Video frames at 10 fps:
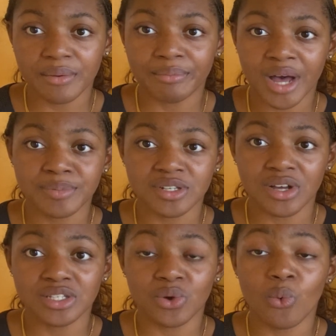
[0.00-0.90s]
maps
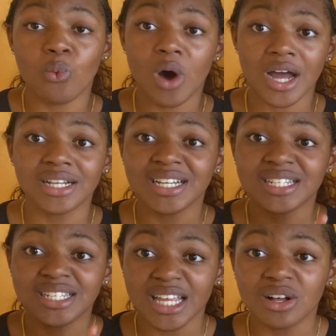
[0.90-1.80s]
onto one
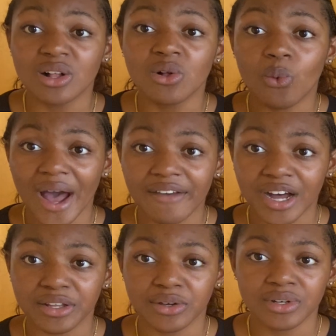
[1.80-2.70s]
single y
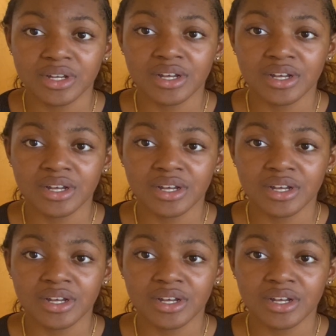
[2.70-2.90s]
value.